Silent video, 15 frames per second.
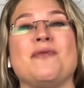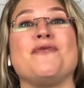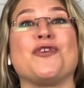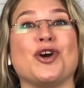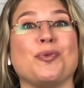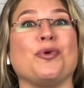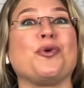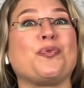
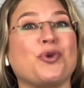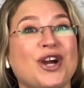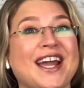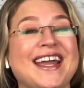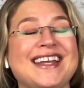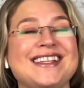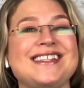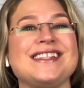verbal
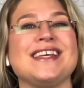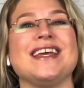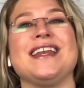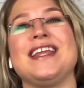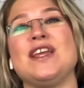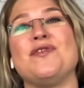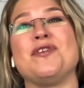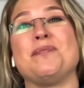praise and
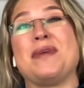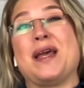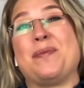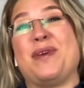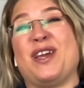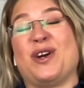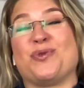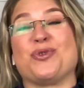even
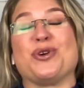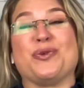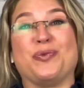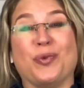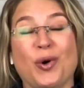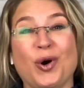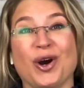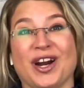maybe a
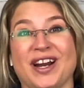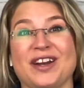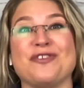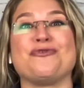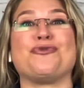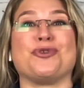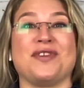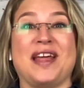reward
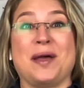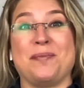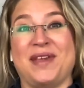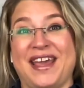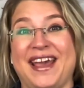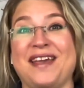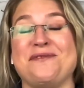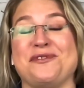for that
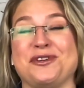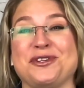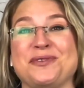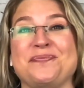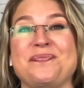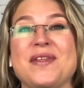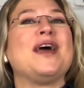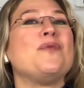behavior.
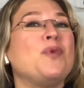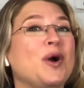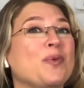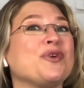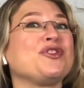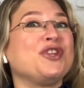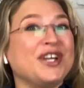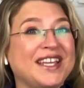And what
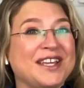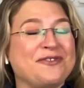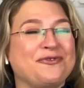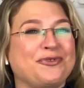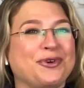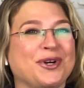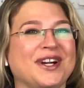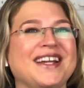we're looking
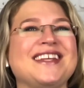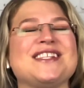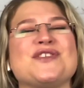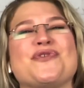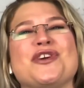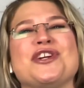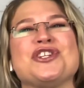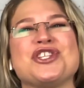for is
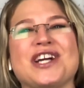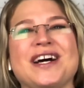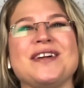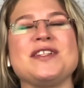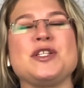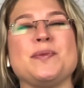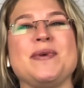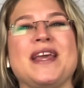for your
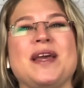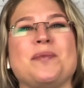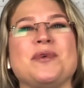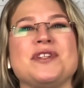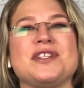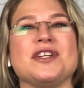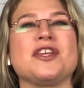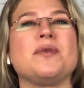child to be able
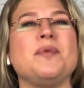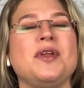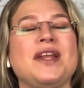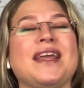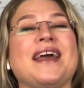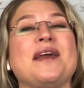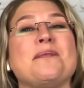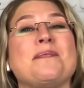to
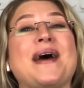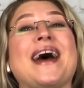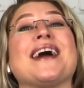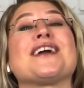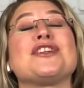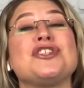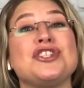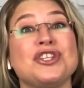communicate
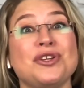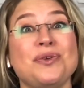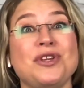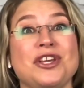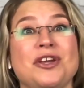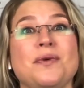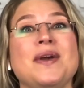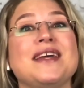back to
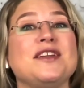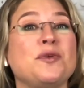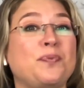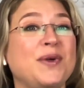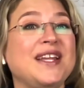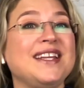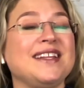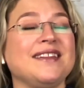you
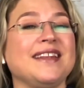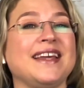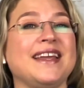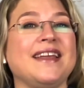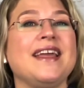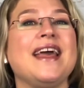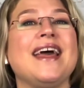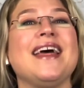
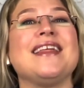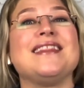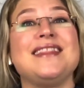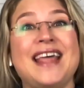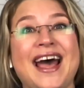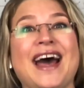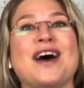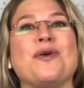independently, and
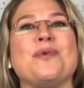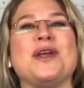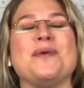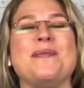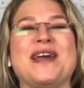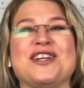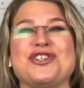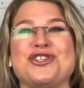that we
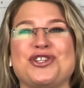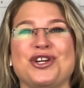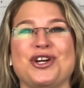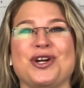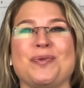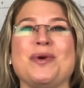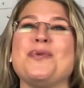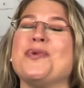make
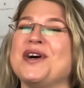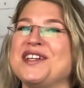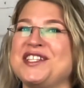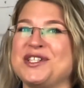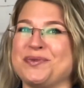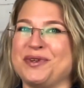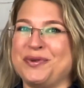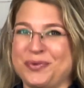sure we want
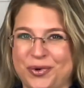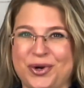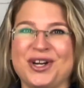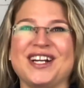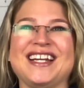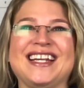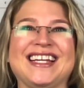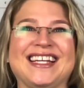to reward.